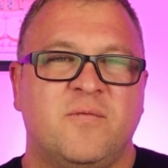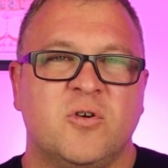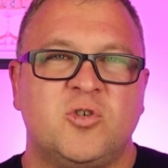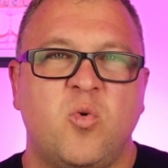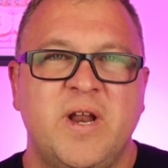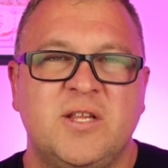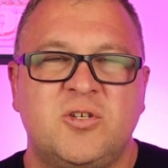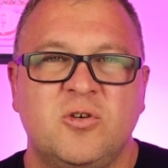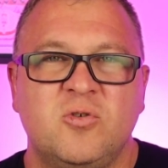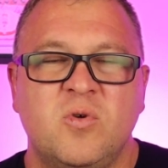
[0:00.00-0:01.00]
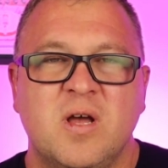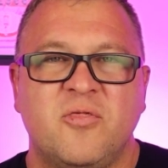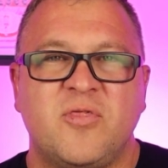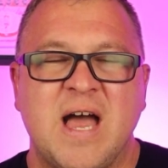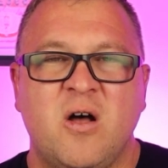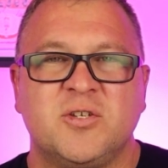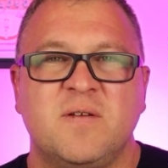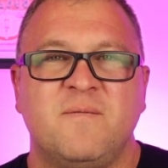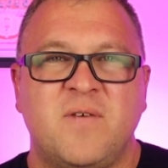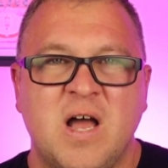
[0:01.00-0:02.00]
for twenty-two
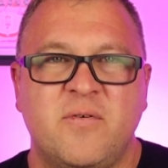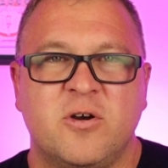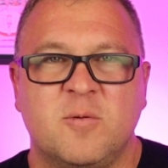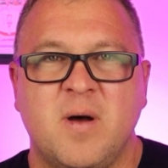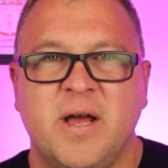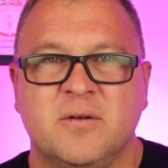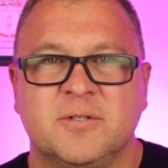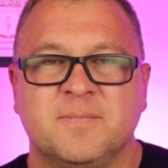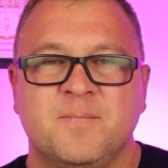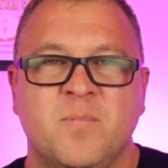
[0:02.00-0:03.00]
thousand five hundred miles.